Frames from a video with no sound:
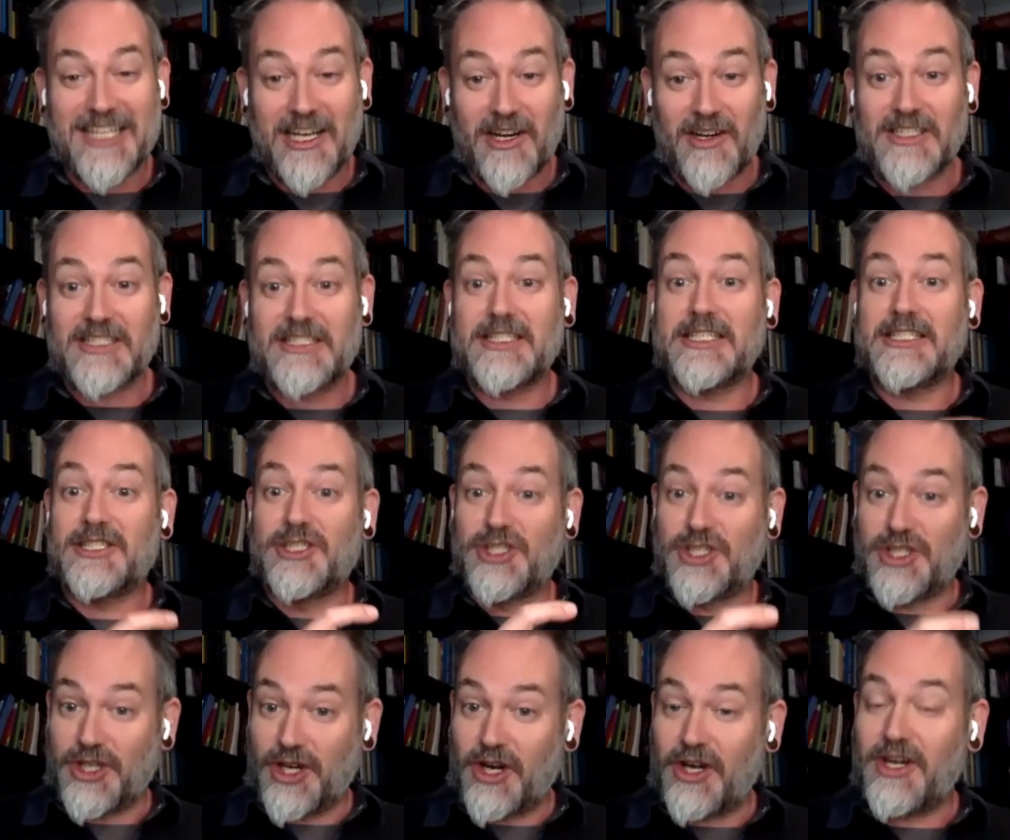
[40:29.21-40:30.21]
There is this
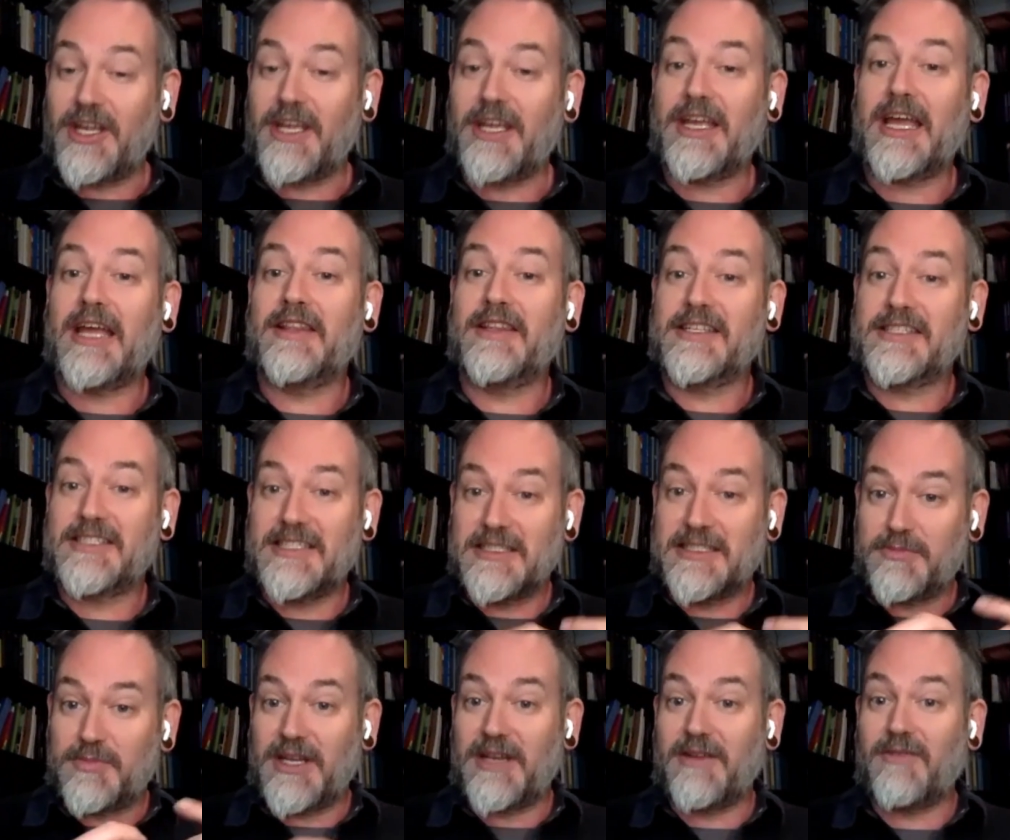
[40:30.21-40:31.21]
journey, and this
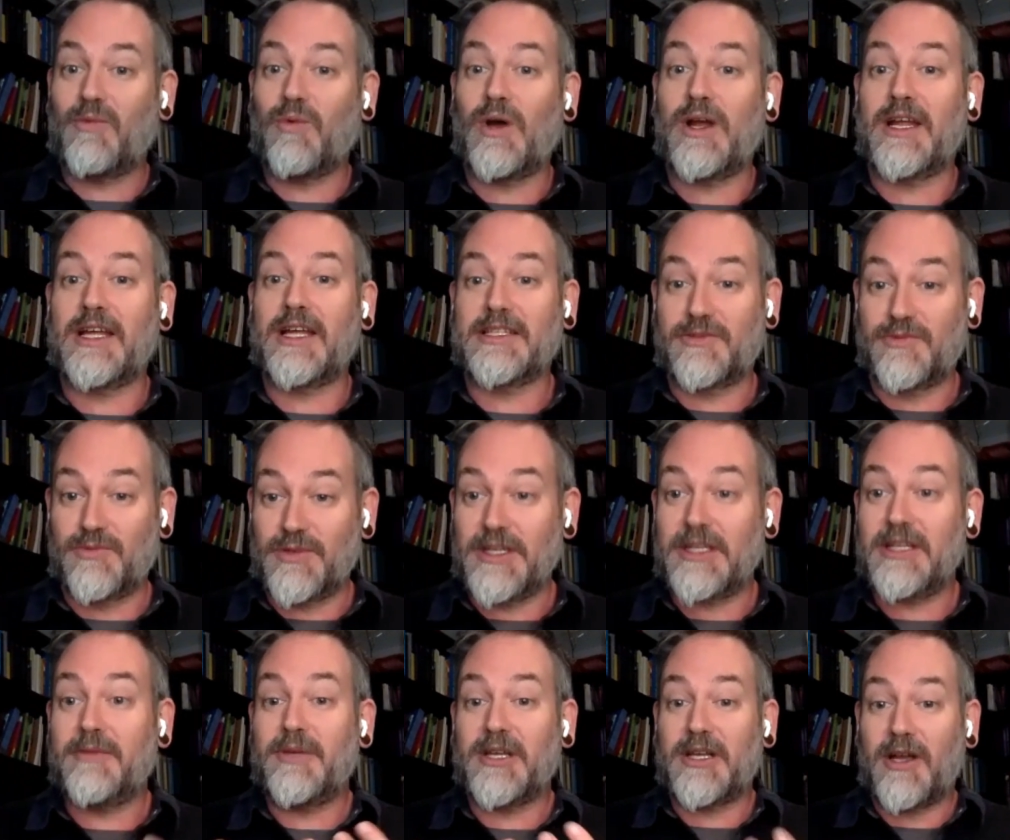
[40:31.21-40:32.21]
has been what has
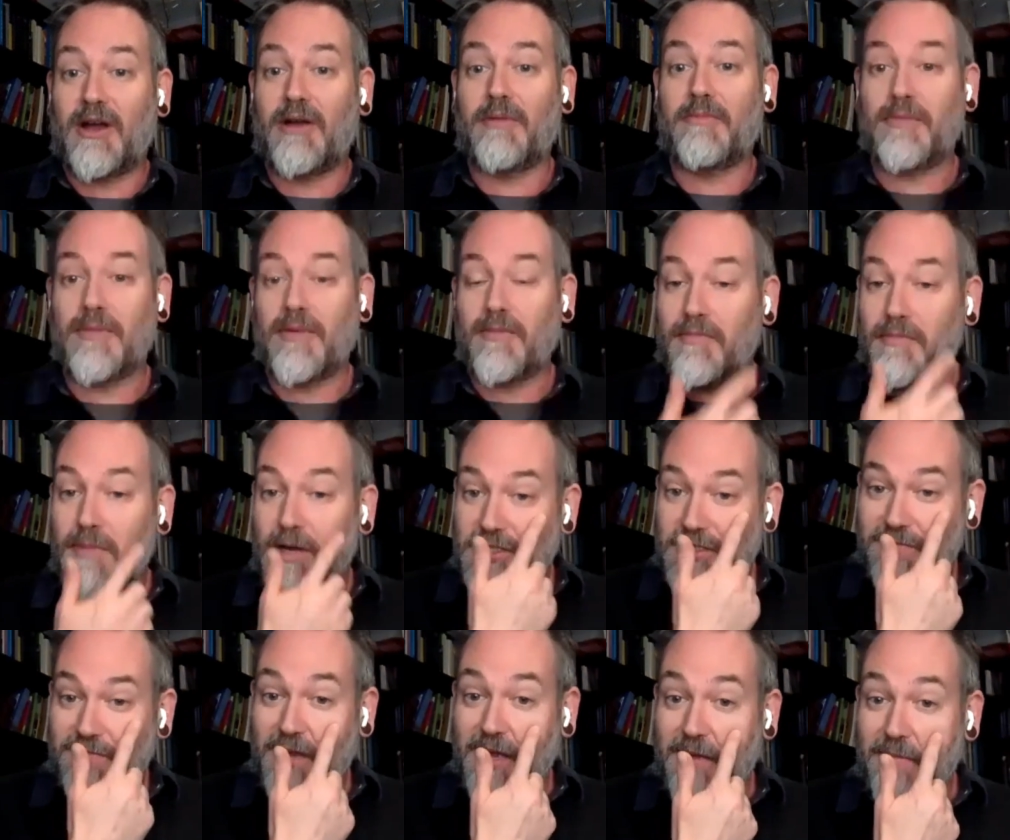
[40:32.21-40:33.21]
really become
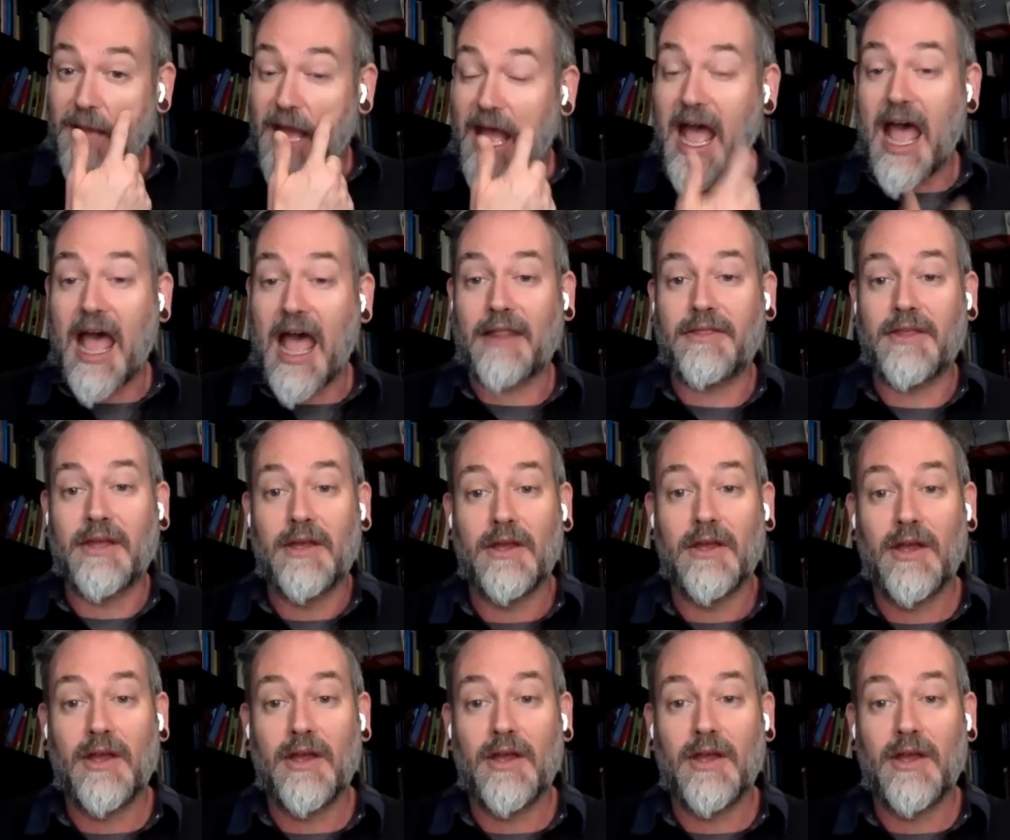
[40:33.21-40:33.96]
much of my path